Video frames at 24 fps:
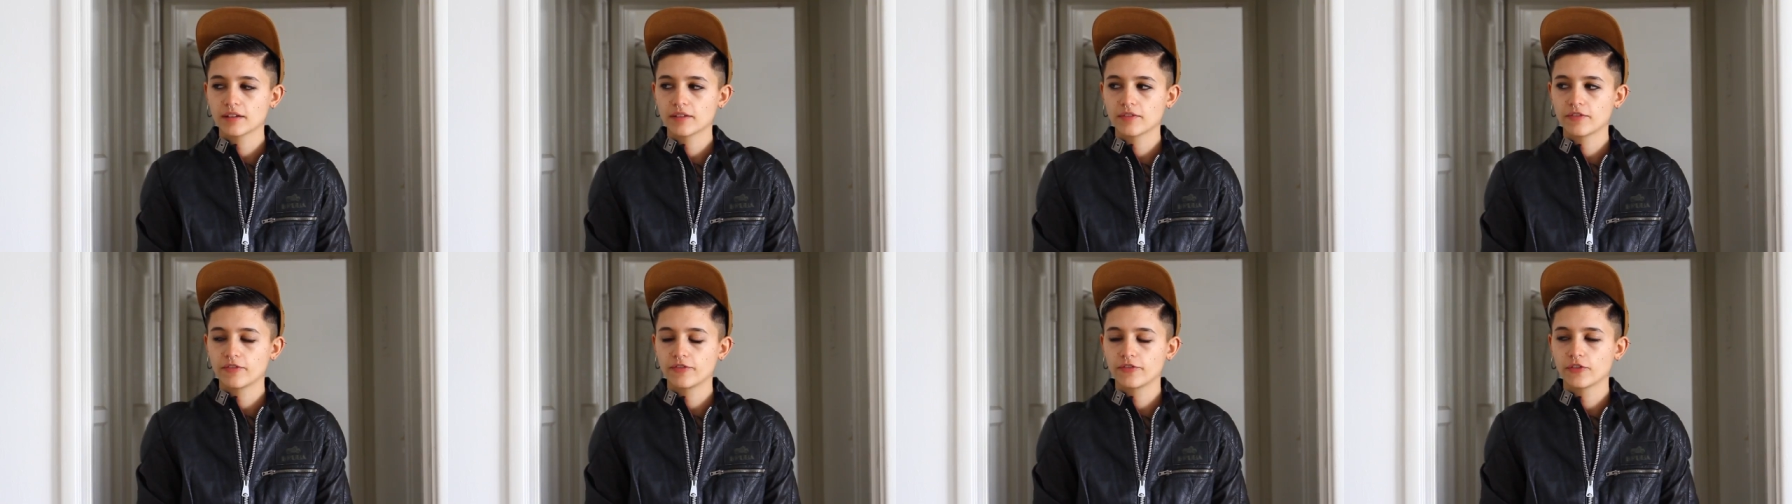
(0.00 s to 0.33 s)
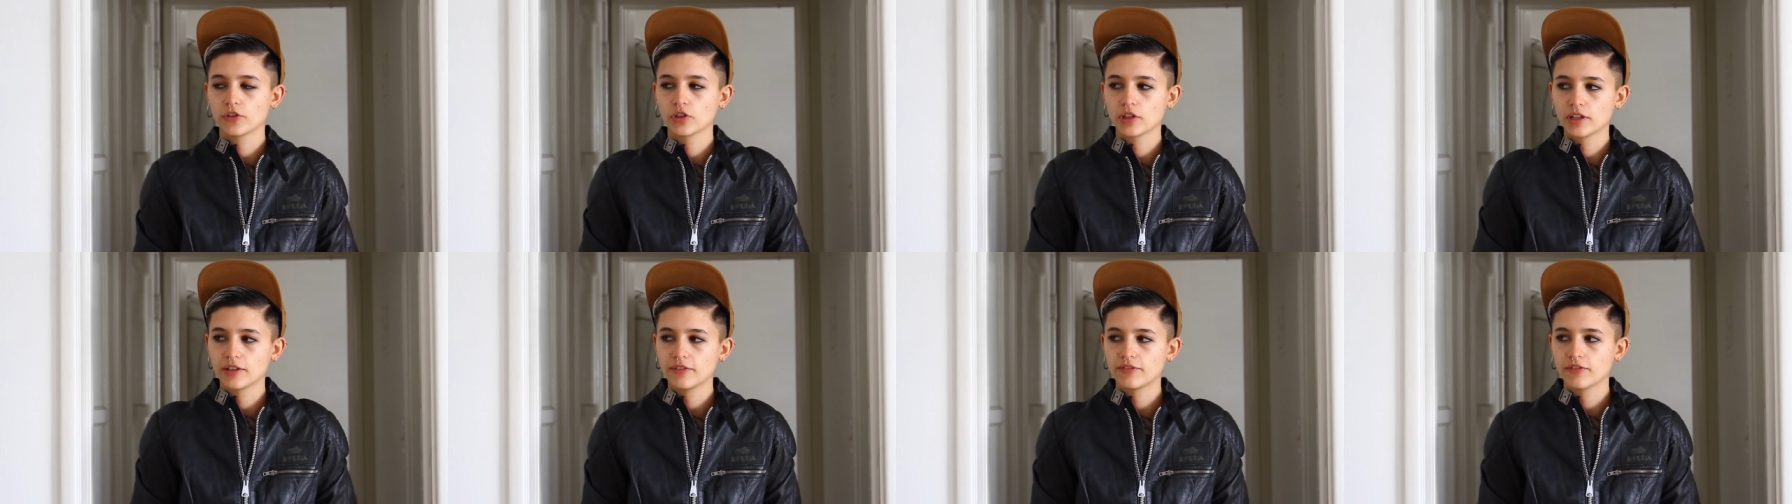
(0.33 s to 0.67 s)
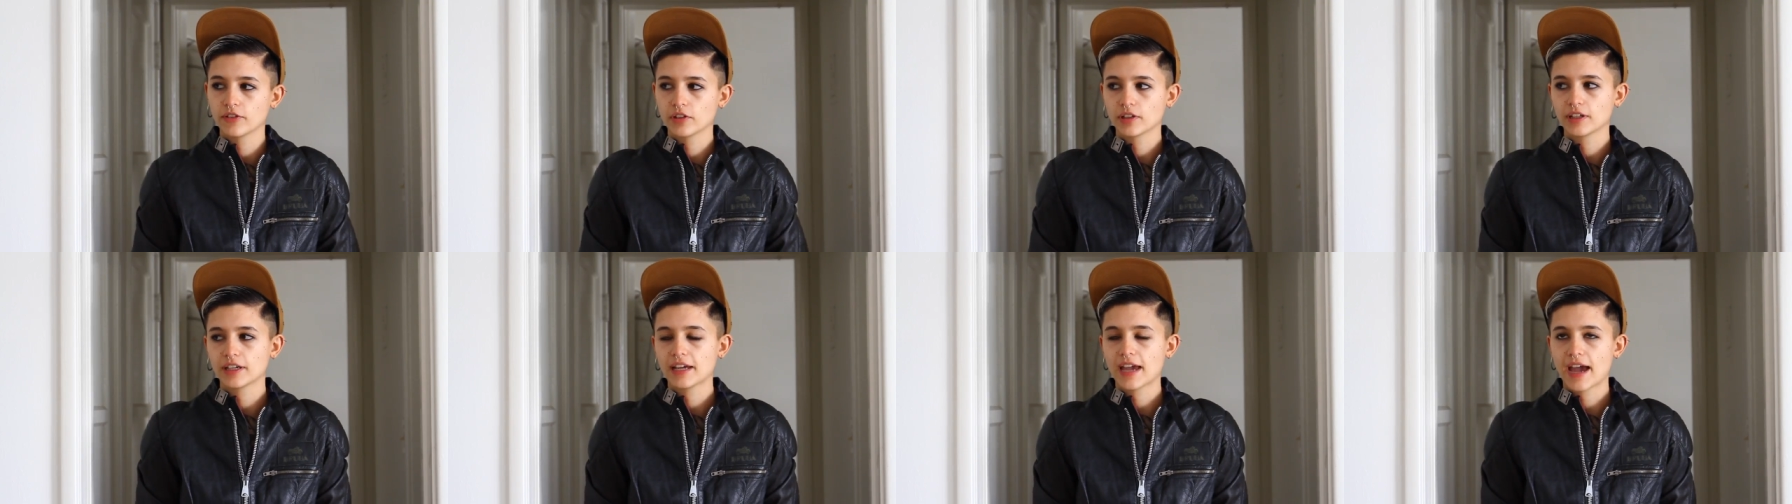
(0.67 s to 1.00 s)
fully
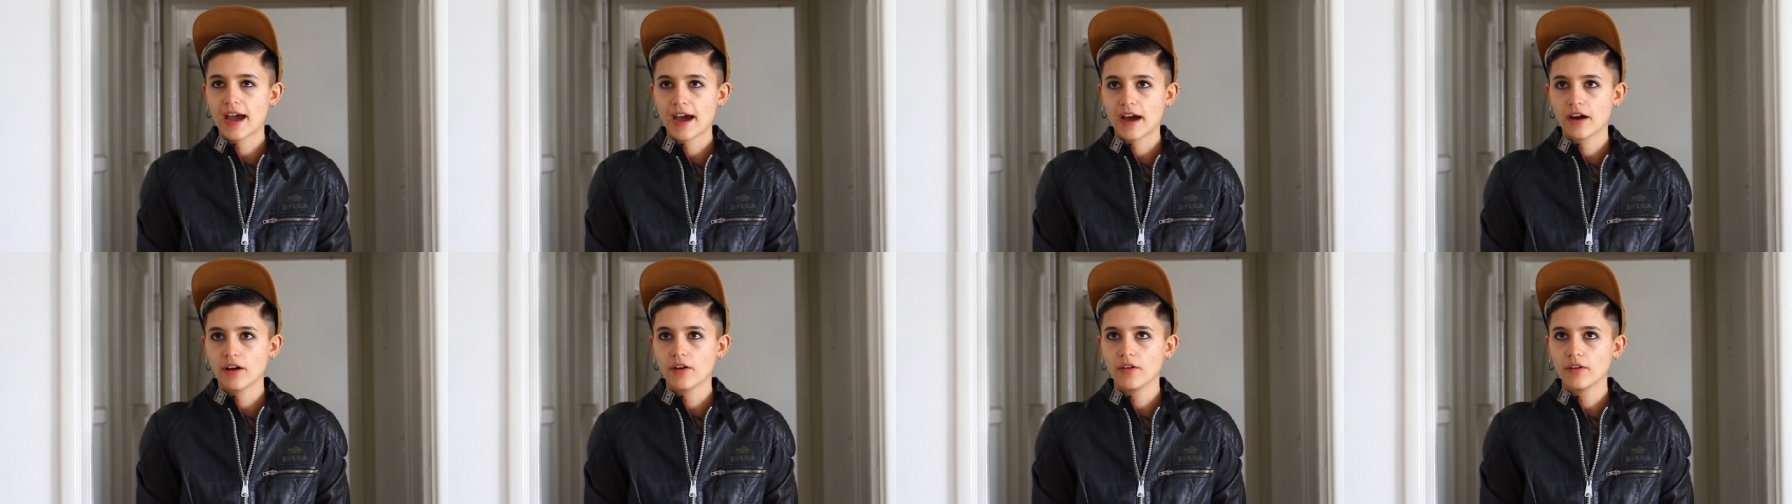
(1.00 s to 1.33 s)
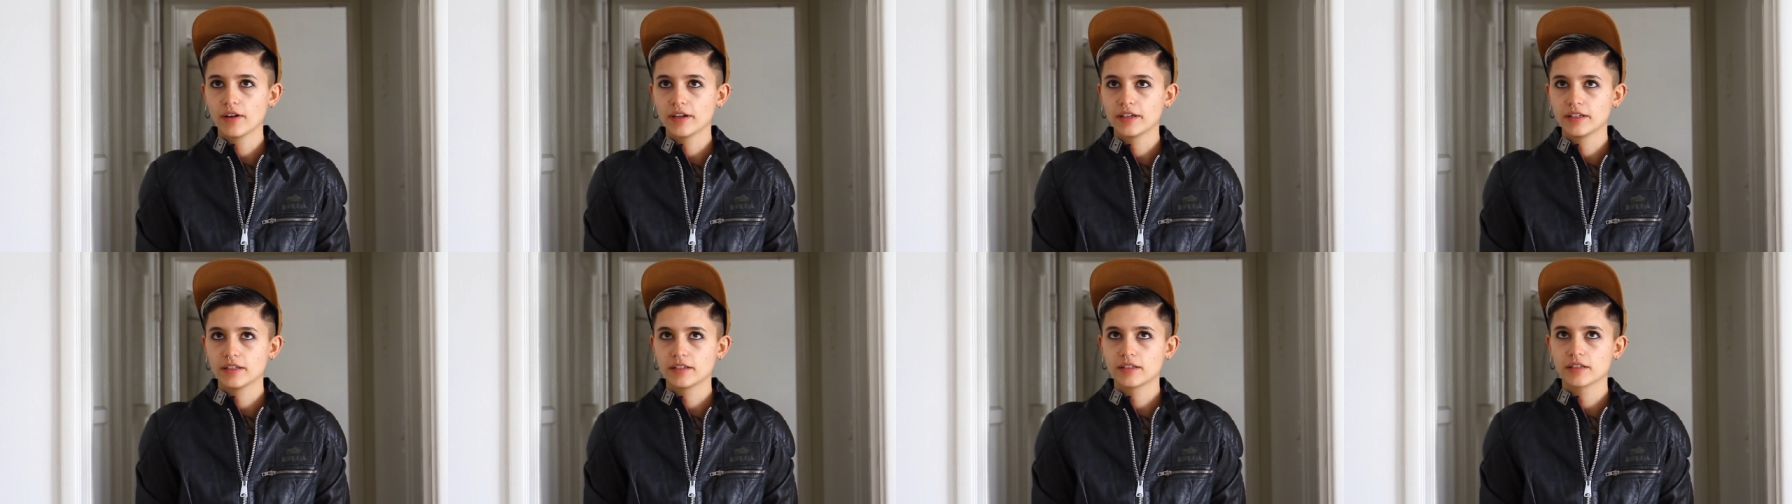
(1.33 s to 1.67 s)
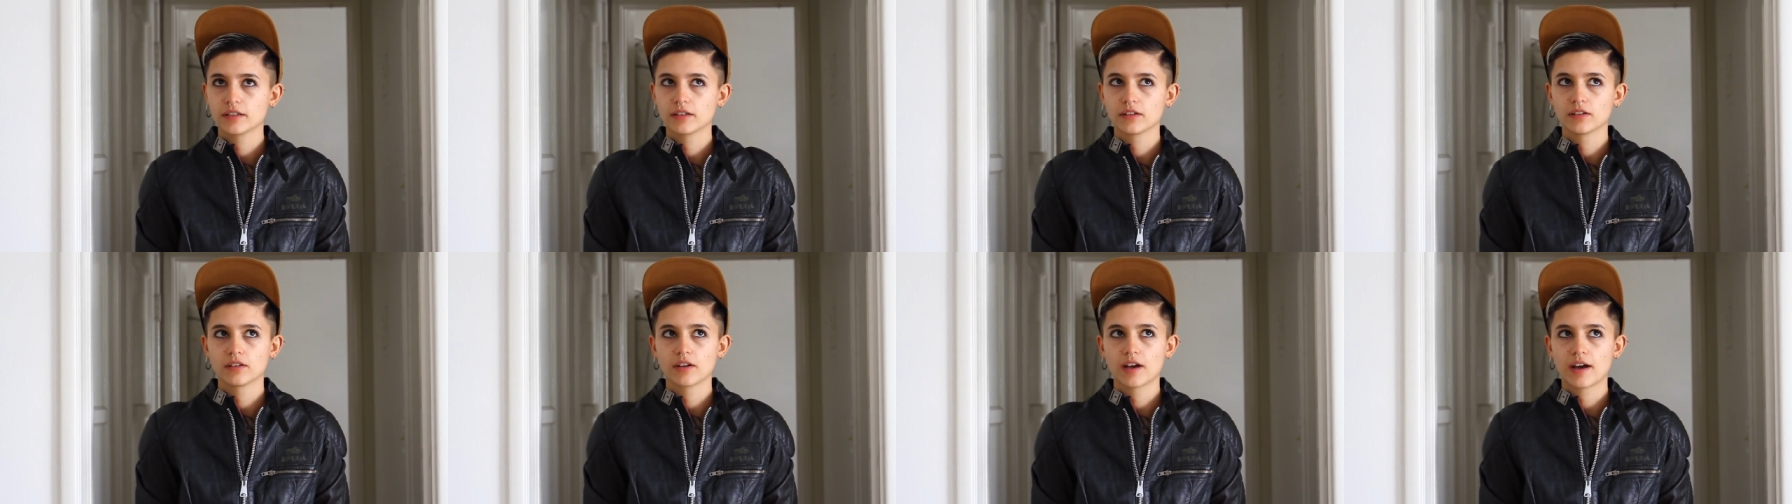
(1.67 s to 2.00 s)
fully out
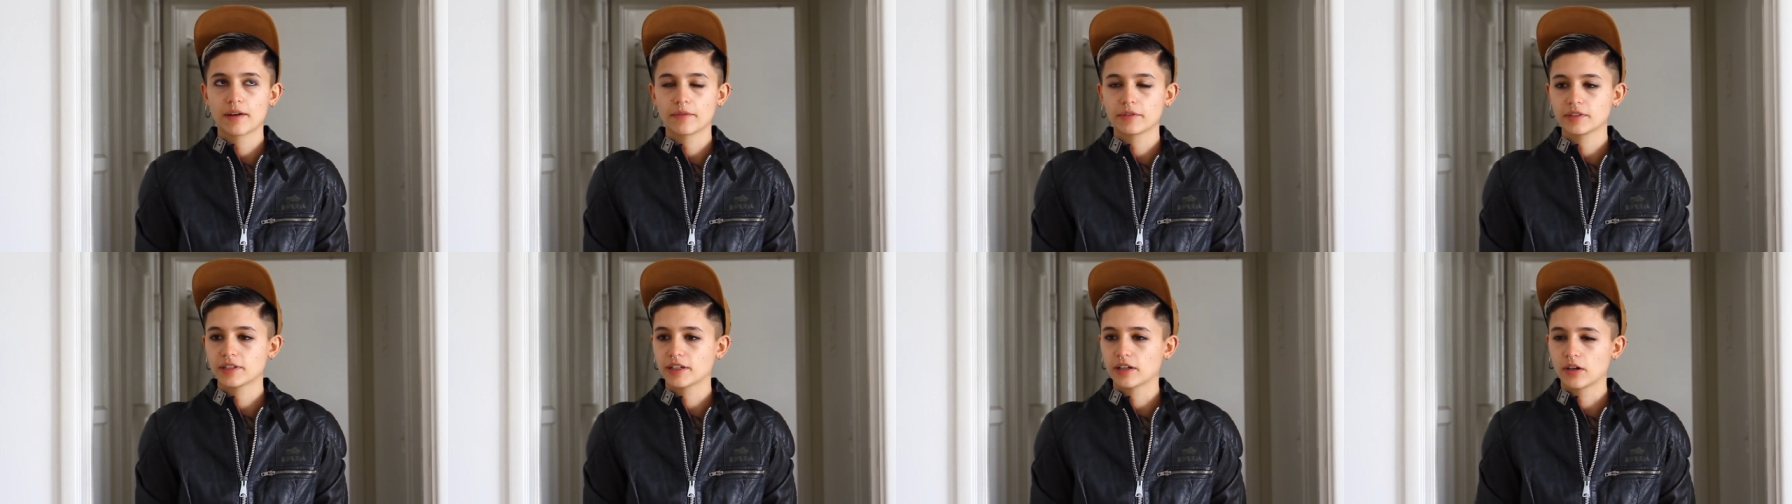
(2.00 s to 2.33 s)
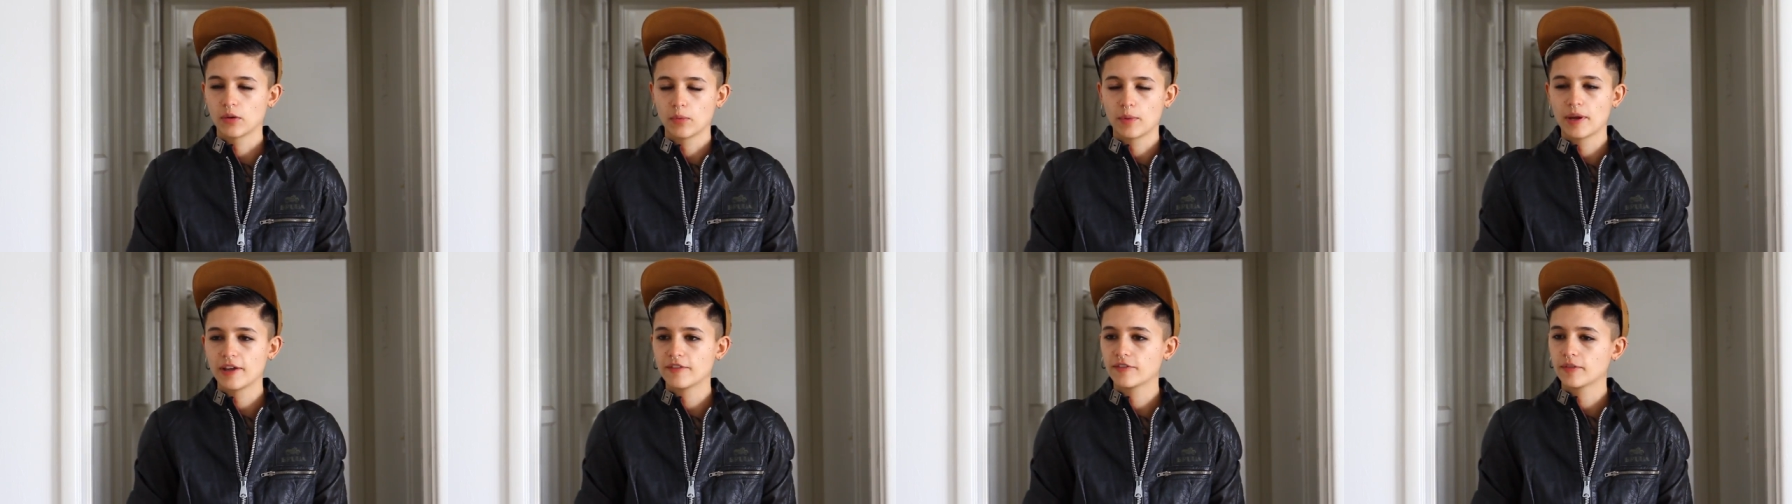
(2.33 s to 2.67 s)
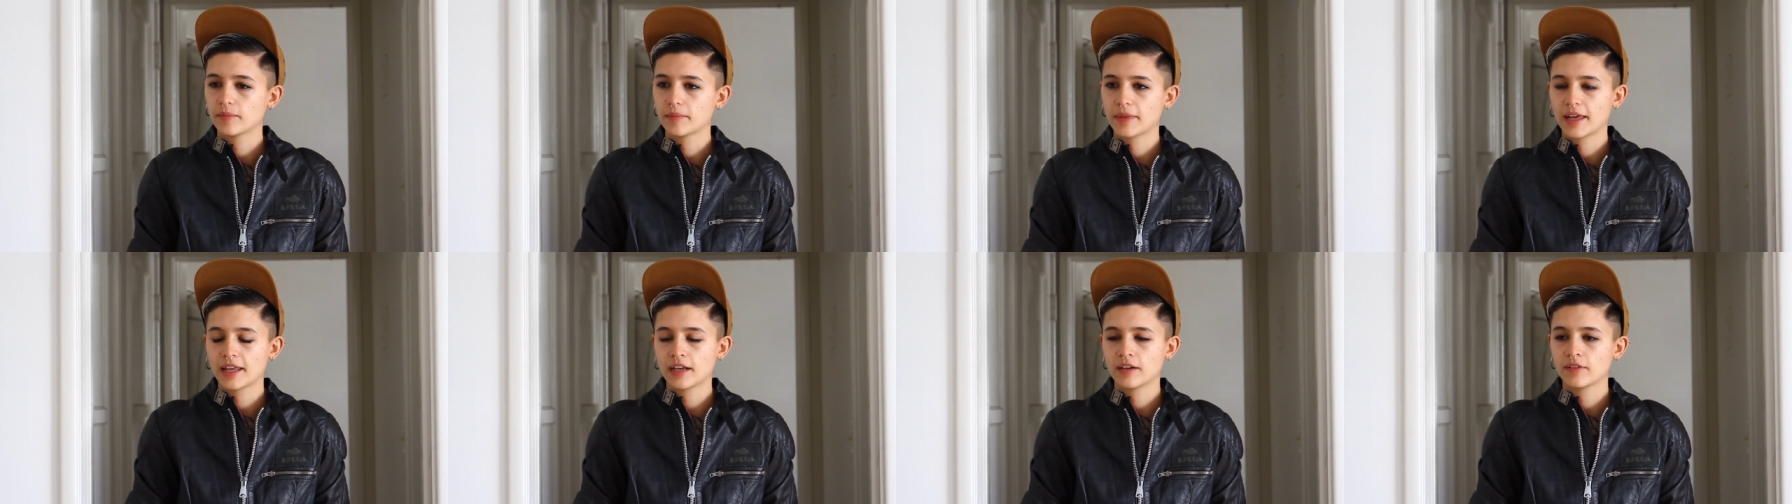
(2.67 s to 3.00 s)
until I was like away
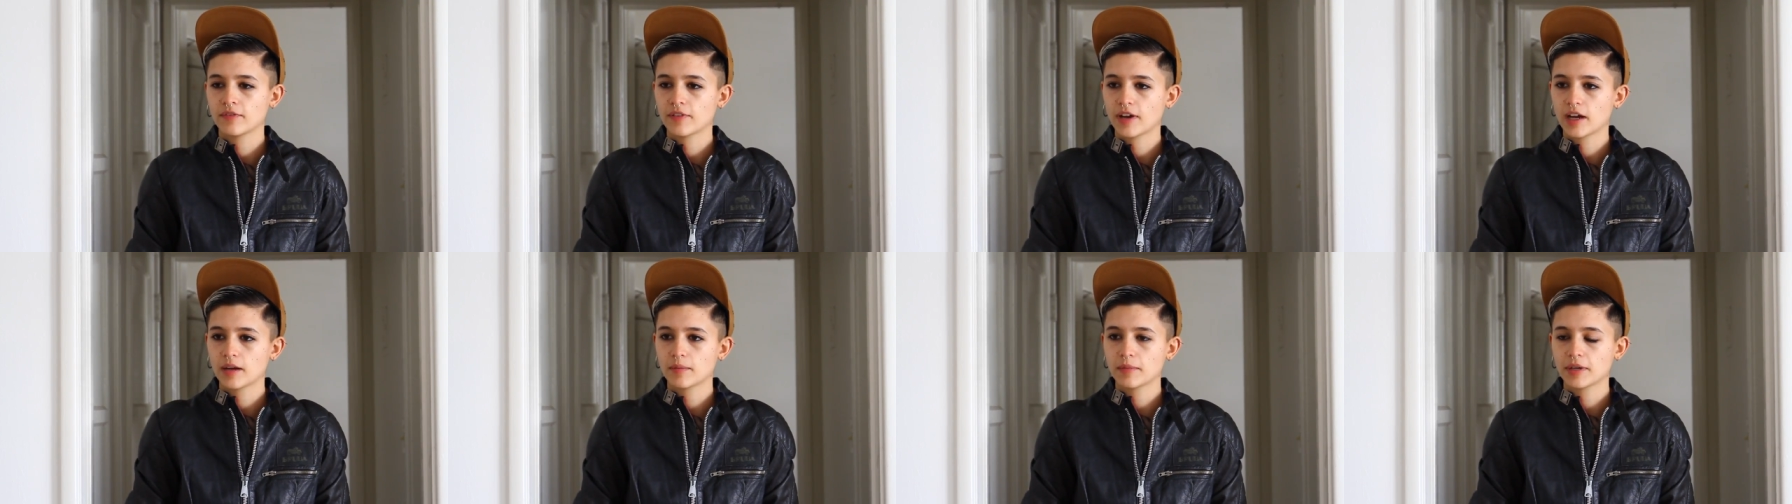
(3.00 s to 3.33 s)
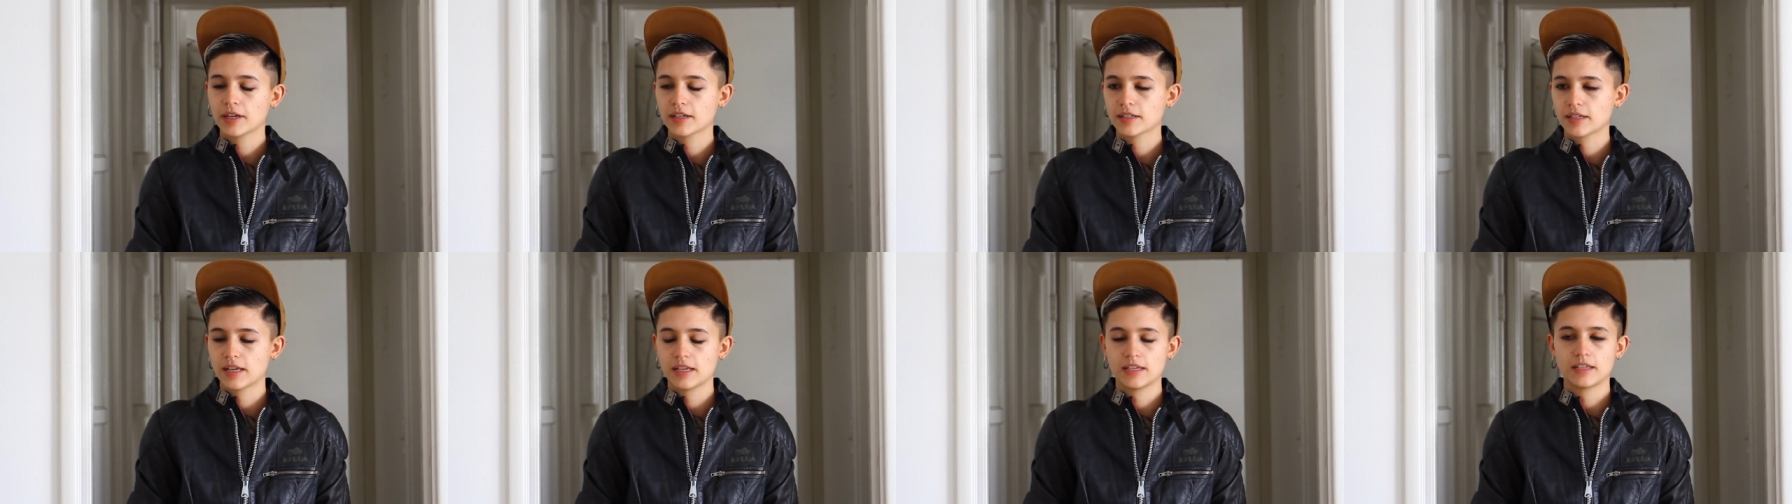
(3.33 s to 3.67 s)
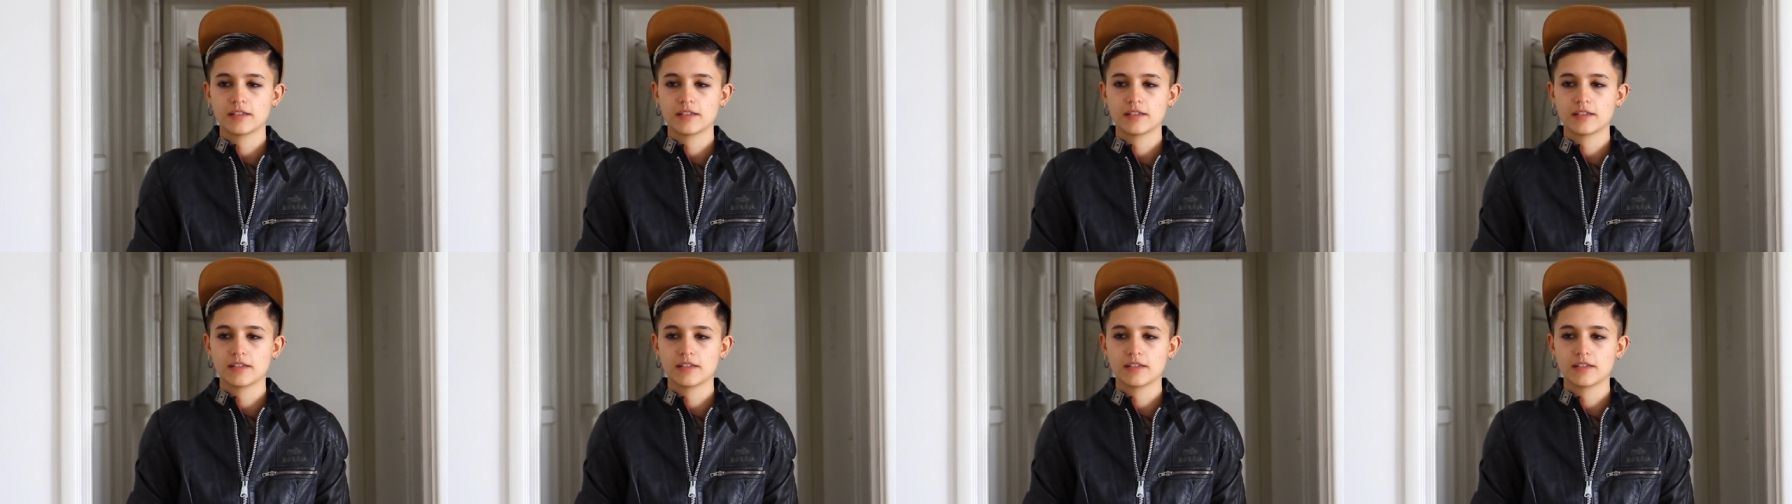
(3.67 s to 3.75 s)
from that environment because I